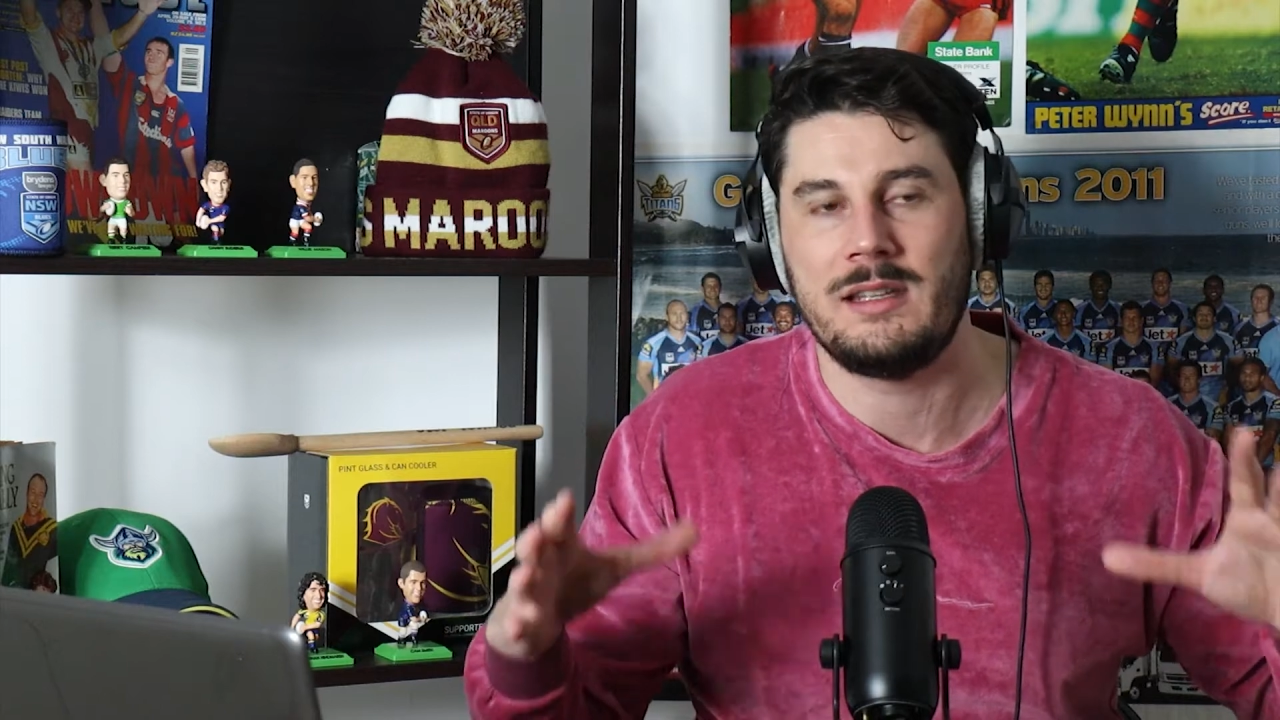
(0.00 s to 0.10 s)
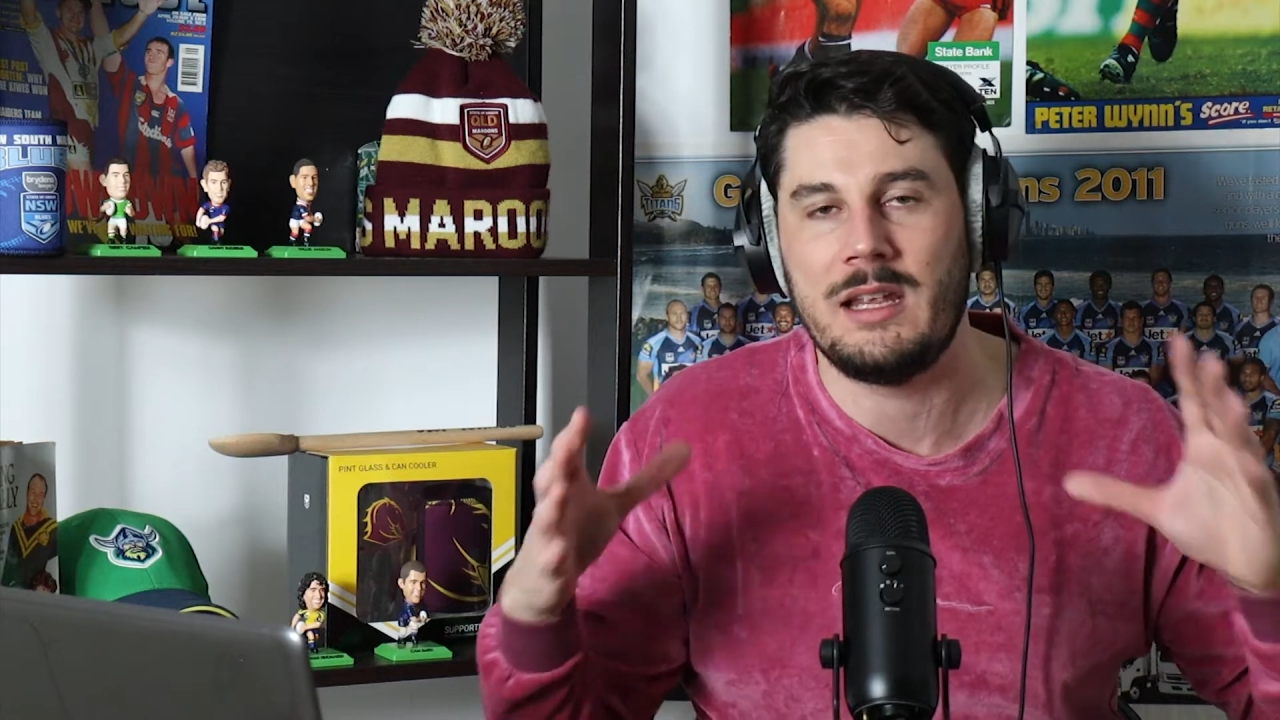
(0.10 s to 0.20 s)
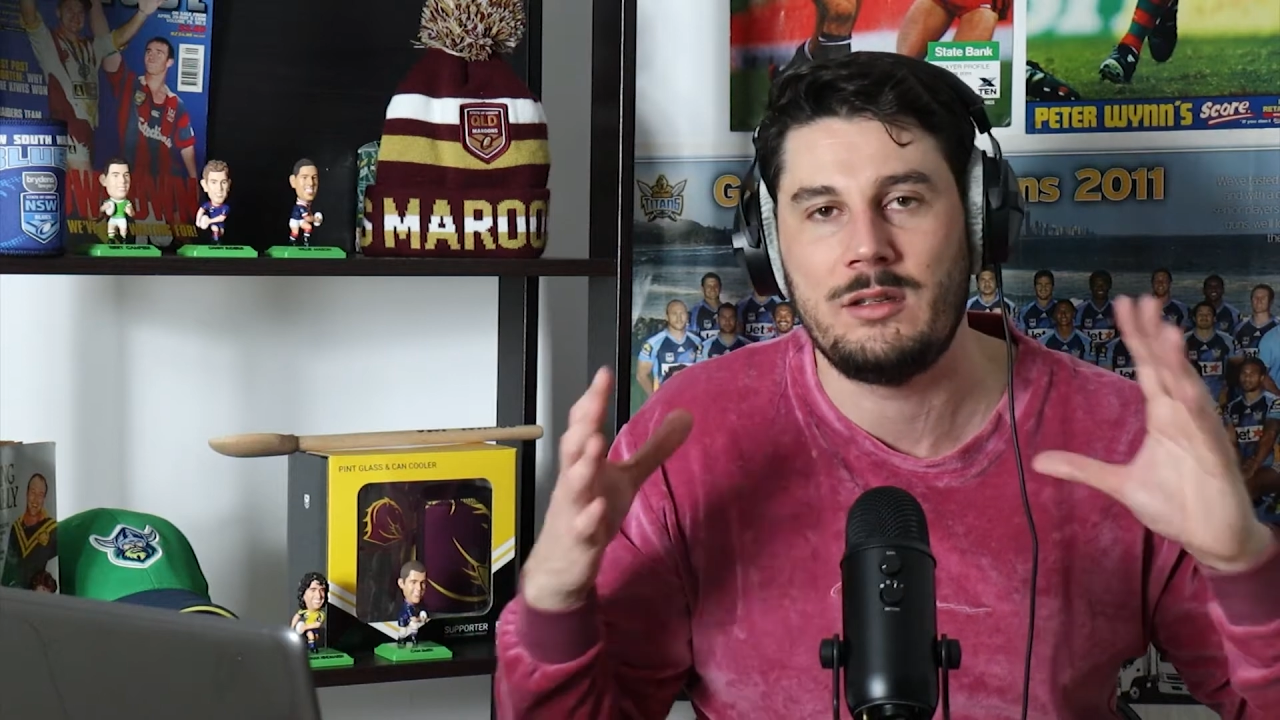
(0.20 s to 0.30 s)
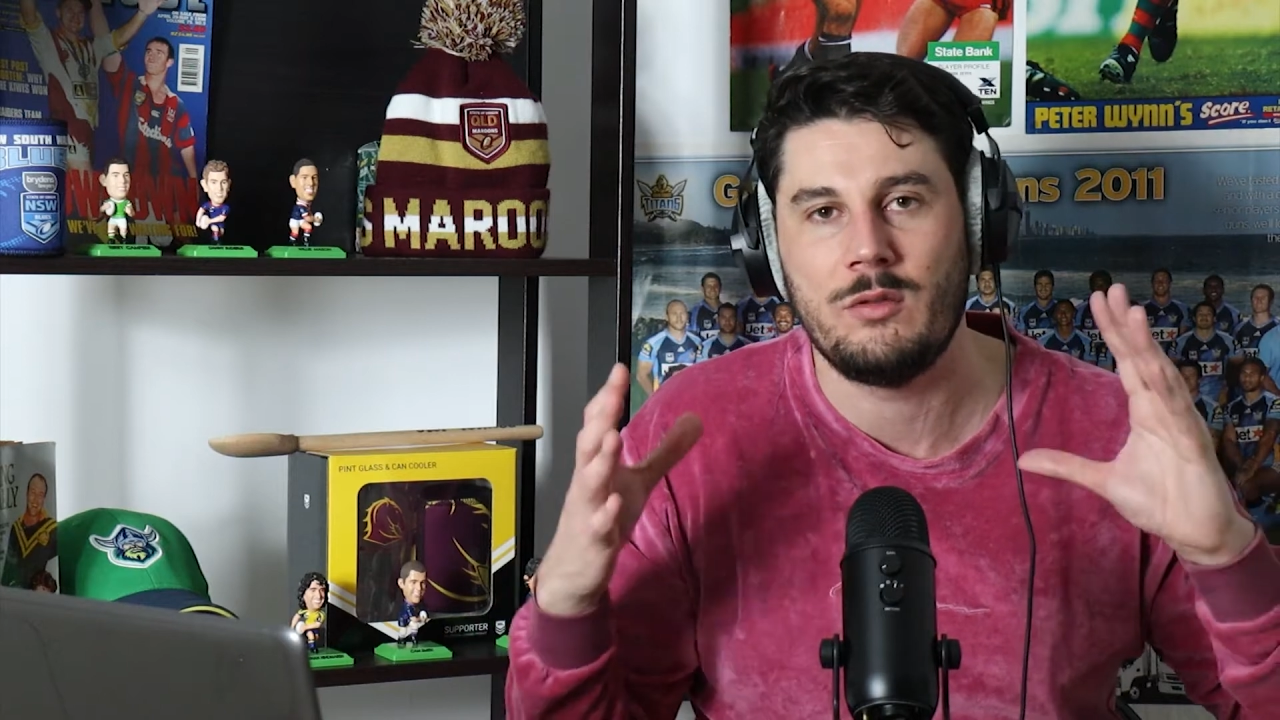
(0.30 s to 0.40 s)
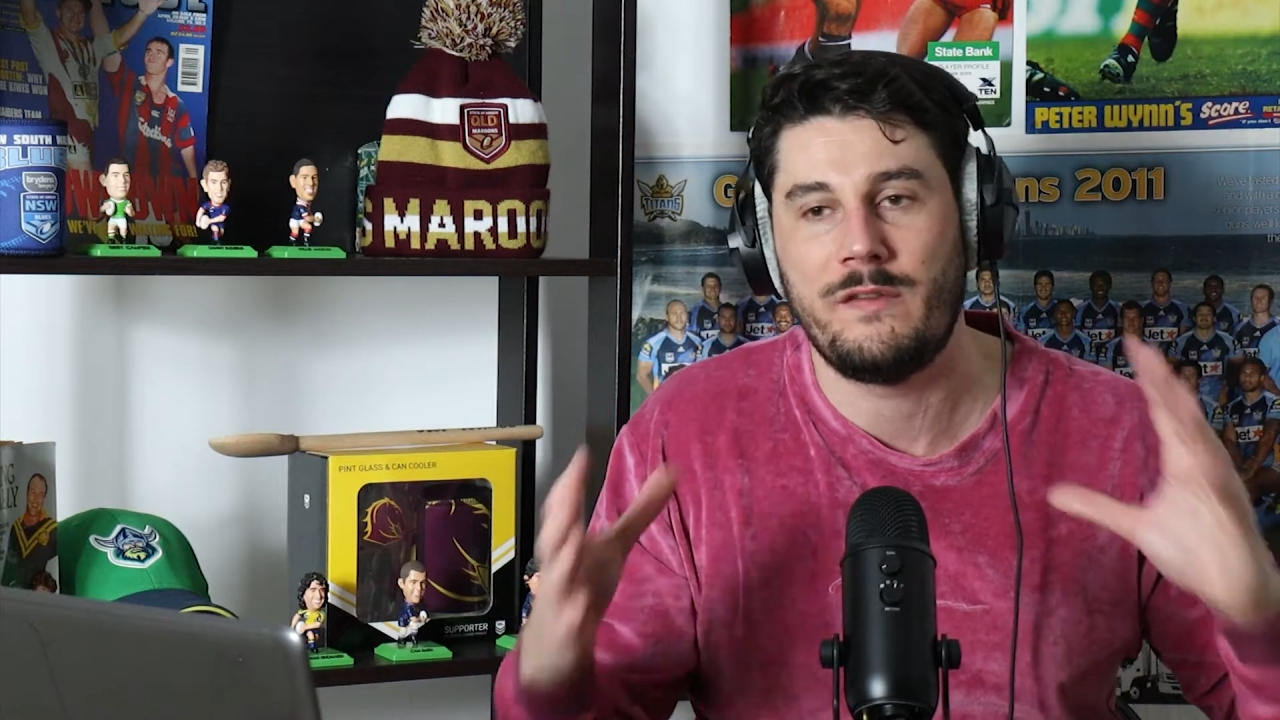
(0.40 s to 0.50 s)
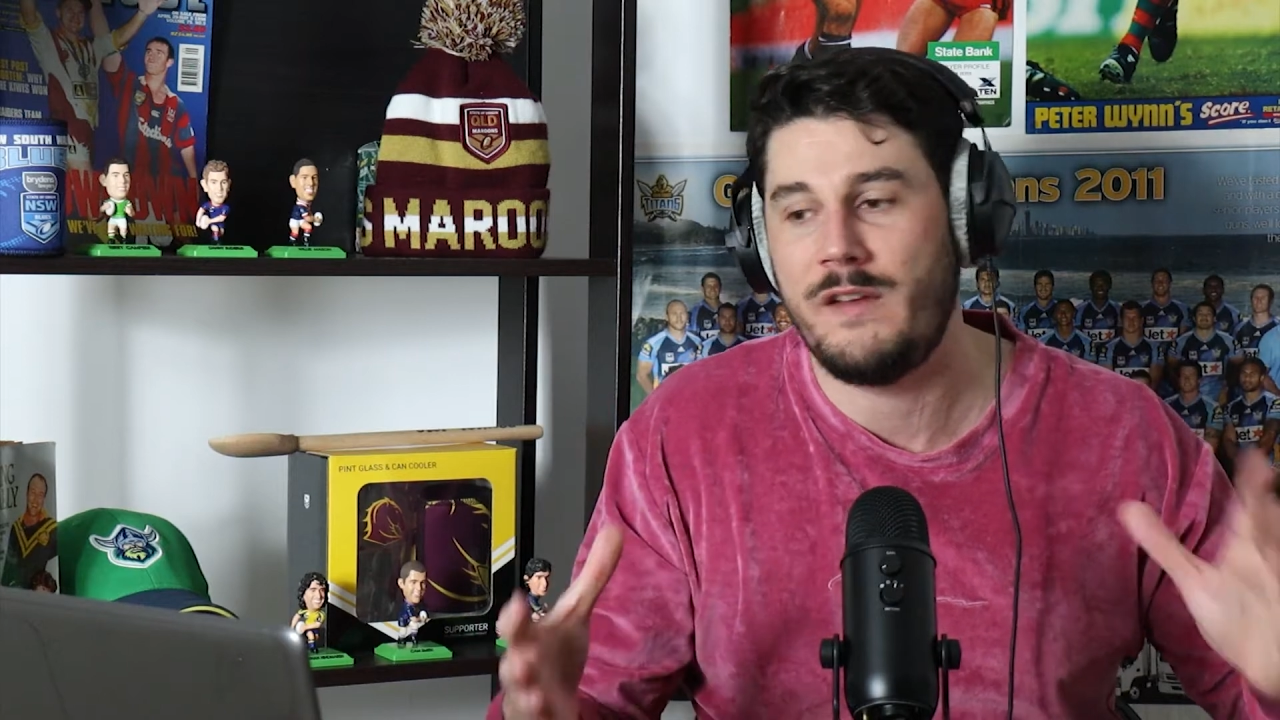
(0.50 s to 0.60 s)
and they do a